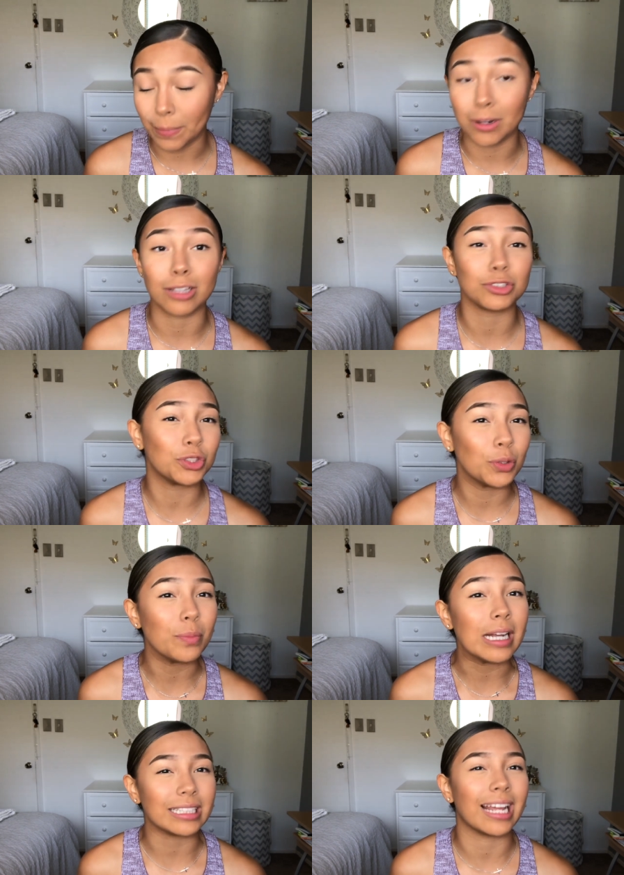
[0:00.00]
but not too
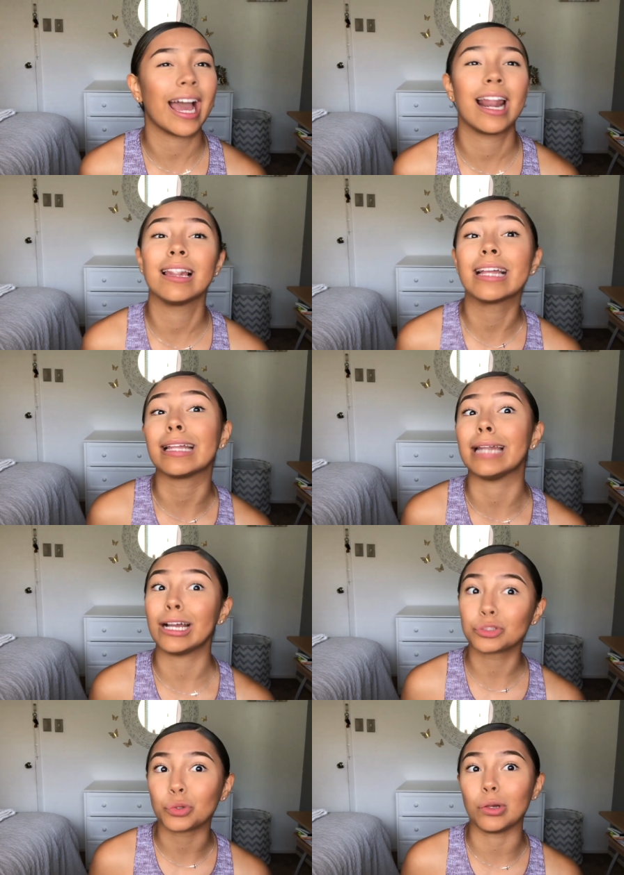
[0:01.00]
much. I kind of like the
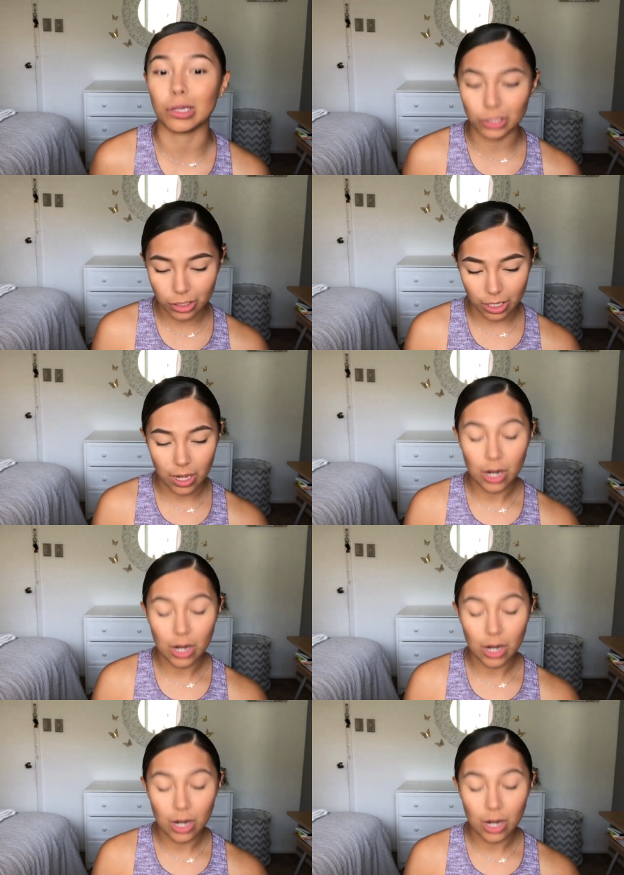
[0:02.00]
natural look.